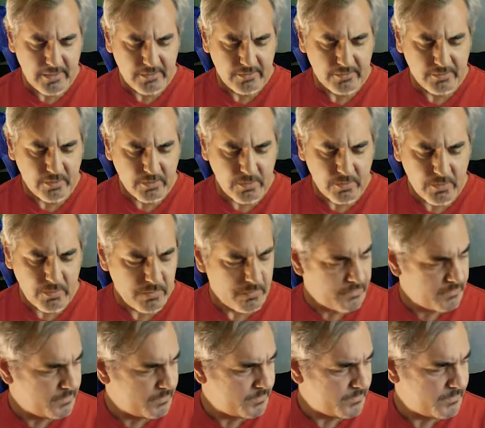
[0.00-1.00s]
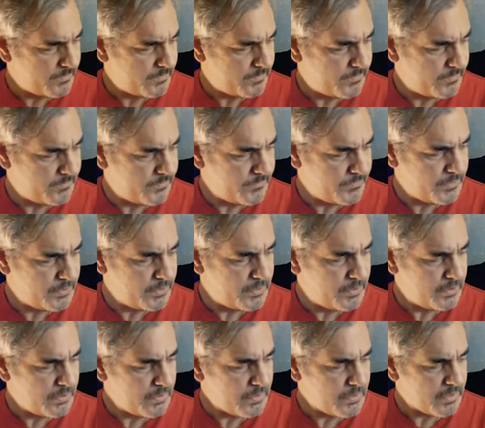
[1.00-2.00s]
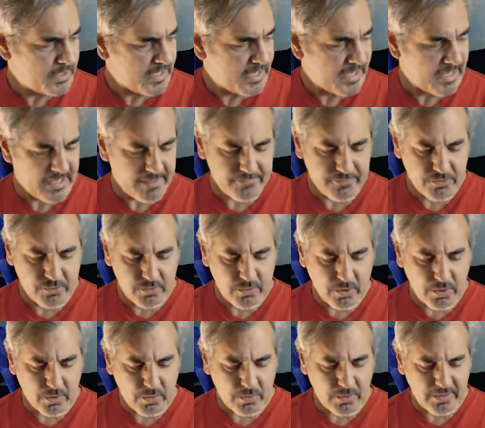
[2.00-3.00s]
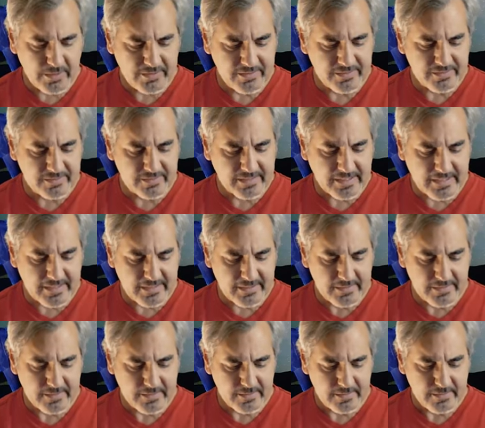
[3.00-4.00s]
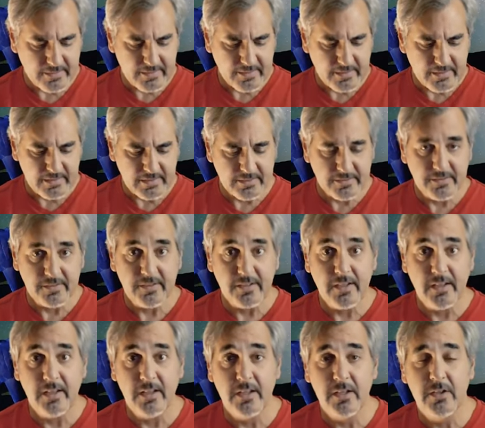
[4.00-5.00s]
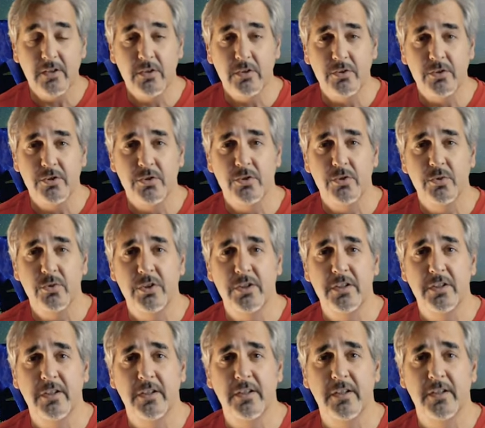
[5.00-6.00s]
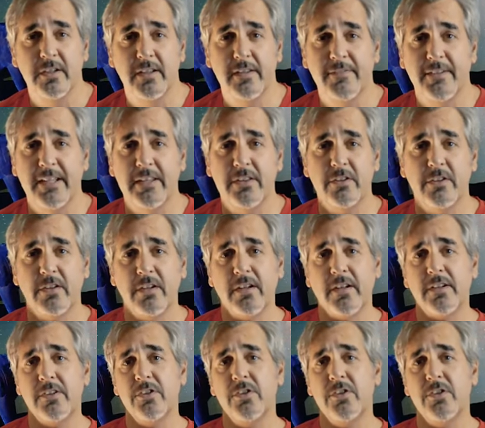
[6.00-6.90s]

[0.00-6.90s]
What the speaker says: So you don't have to go inside, let's say you're shooting an abandoned car,